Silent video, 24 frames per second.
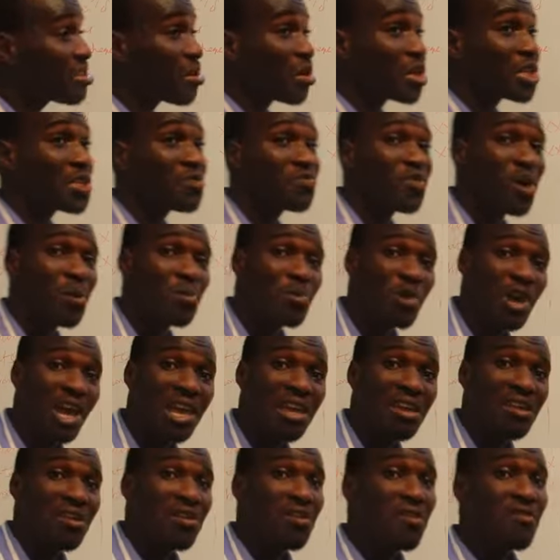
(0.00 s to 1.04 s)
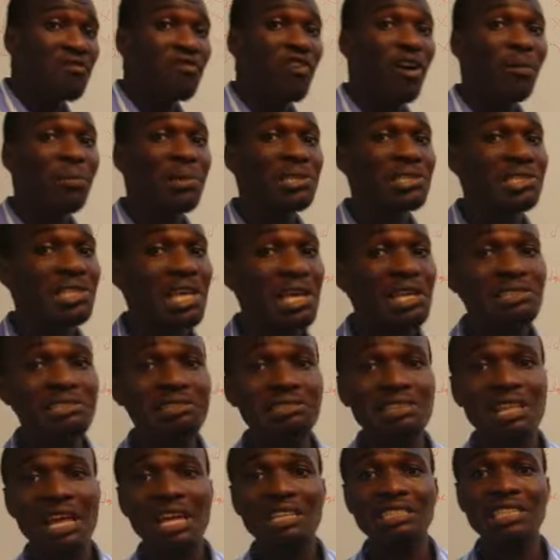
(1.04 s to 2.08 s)
gotten from where? From the sales
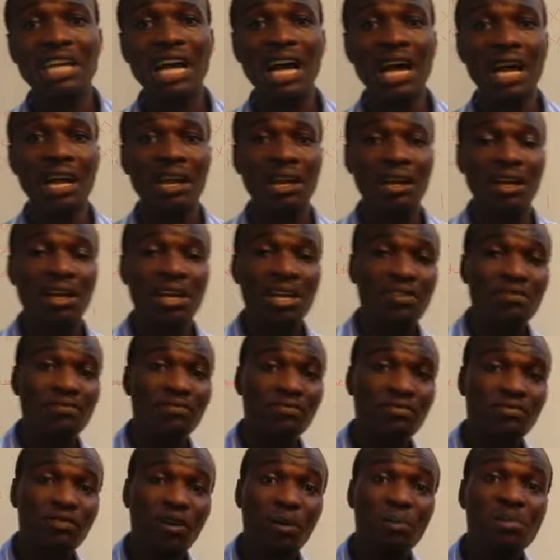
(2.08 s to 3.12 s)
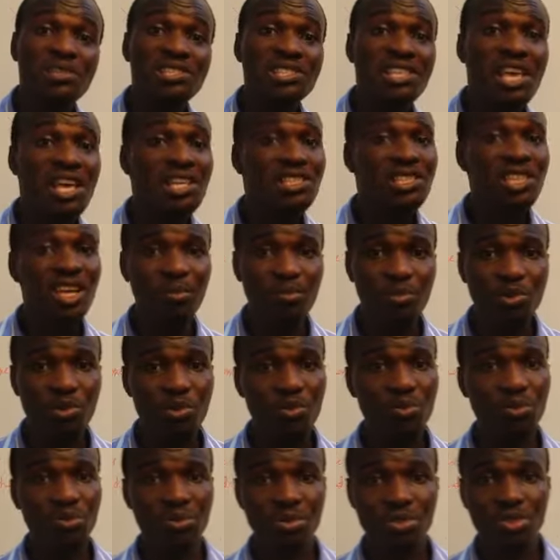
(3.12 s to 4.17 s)
ledger, from the sales day
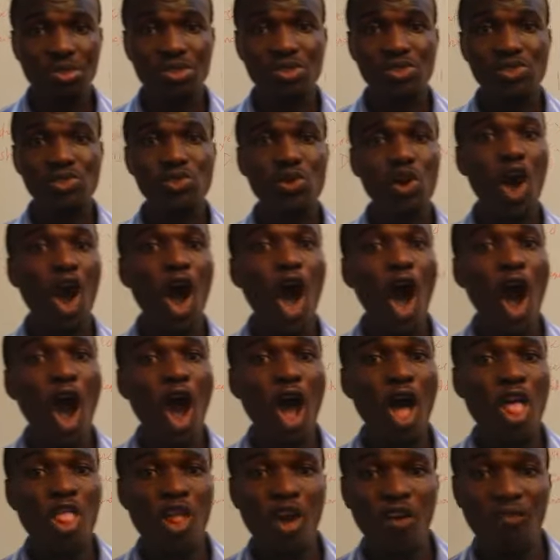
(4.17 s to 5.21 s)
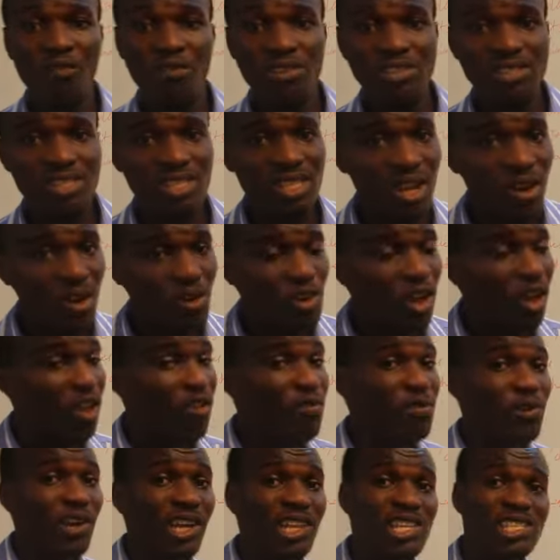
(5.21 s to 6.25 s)
book. So all of the sales, all
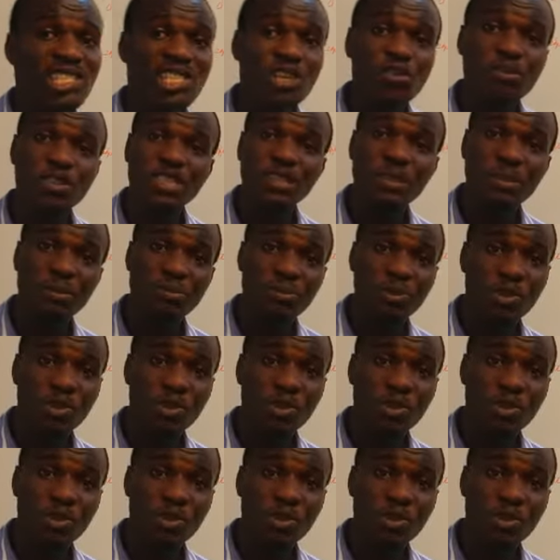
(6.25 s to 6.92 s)
of the credit sales within the